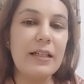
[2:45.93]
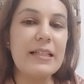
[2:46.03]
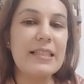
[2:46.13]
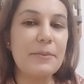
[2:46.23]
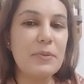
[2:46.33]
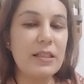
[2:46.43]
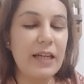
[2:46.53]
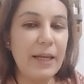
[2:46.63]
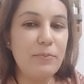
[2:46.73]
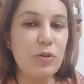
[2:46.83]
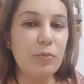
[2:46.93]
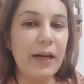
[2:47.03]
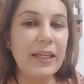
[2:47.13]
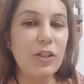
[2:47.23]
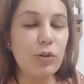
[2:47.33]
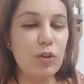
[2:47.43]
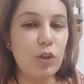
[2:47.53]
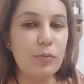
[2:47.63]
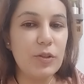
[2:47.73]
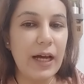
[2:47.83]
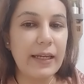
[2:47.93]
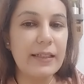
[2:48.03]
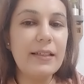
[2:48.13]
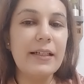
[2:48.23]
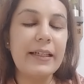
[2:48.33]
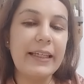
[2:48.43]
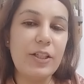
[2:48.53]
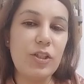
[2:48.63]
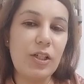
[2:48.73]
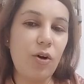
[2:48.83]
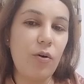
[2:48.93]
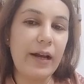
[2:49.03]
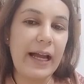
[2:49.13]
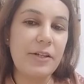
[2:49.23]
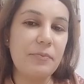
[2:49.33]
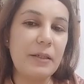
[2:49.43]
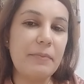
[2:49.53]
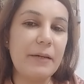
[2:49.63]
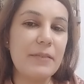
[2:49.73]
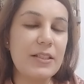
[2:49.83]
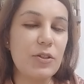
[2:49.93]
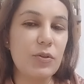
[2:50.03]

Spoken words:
subscribe to my YouTube channel EJ Law Academy by Mrs.